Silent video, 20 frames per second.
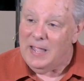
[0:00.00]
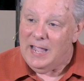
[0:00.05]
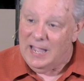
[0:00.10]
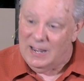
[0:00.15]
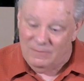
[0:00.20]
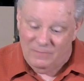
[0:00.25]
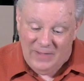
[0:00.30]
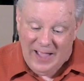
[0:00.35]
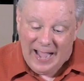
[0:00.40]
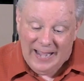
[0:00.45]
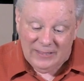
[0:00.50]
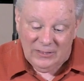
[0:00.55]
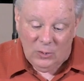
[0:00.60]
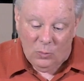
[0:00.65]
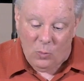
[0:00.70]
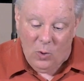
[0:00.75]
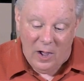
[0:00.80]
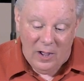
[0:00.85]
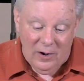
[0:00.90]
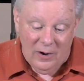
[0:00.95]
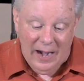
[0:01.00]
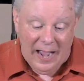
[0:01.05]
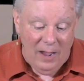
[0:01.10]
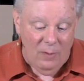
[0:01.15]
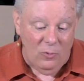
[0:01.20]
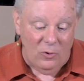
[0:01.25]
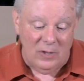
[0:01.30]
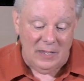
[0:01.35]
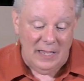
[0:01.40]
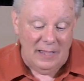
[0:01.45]
In fact, the water I
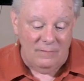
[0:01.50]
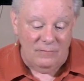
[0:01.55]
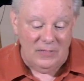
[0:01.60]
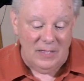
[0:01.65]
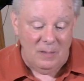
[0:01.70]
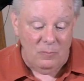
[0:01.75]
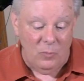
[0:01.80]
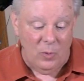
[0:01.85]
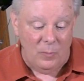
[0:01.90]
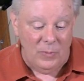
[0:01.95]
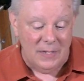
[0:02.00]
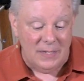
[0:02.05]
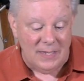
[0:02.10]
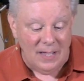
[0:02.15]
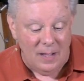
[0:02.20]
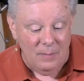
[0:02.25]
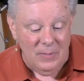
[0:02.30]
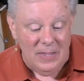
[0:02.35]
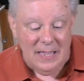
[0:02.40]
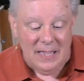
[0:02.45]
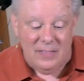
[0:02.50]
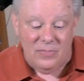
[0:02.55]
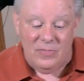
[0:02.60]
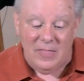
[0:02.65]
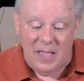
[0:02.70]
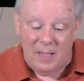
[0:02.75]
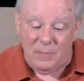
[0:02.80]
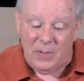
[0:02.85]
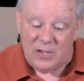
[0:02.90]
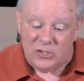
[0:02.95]
will give them will become in
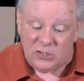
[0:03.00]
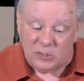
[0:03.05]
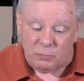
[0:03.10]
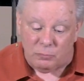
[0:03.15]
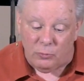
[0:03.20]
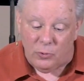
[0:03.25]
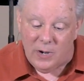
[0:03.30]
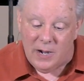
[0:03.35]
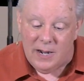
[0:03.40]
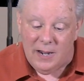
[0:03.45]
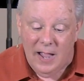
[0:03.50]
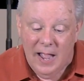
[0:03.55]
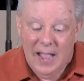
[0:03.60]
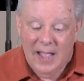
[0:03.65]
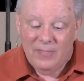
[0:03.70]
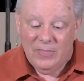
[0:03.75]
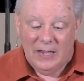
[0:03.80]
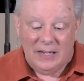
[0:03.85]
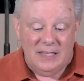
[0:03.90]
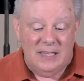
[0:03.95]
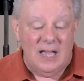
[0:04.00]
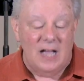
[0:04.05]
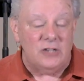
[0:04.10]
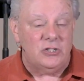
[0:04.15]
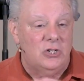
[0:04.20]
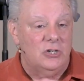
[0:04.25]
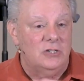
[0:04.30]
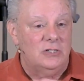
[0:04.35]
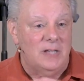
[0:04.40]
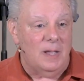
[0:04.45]
them a spring that
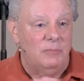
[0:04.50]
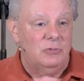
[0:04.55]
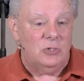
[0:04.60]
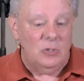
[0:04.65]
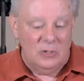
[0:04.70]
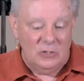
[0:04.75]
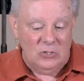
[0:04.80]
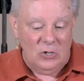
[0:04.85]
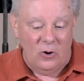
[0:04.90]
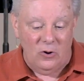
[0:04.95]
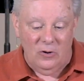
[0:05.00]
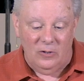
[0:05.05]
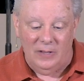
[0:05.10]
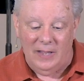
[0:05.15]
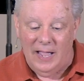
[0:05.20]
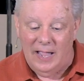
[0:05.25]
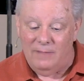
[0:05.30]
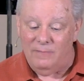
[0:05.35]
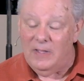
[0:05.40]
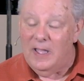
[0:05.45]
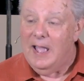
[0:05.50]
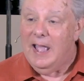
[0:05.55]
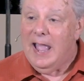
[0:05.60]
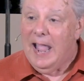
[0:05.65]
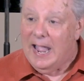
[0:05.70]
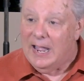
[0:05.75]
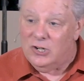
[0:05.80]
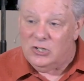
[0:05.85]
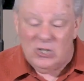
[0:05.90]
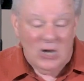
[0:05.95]
gushes up to eternal life.
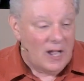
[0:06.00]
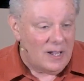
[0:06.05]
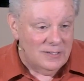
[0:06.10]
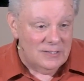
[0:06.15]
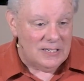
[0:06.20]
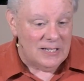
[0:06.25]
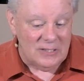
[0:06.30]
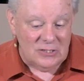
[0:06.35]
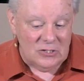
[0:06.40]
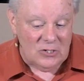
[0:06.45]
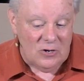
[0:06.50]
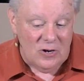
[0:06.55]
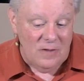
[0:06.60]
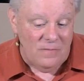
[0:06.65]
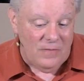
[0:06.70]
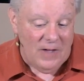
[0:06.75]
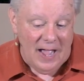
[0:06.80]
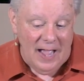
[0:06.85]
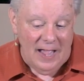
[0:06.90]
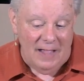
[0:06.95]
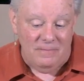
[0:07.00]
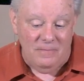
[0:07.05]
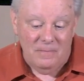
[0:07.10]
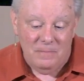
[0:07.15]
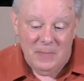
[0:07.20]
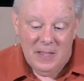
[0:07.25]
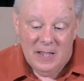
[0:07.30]
And John 6:35,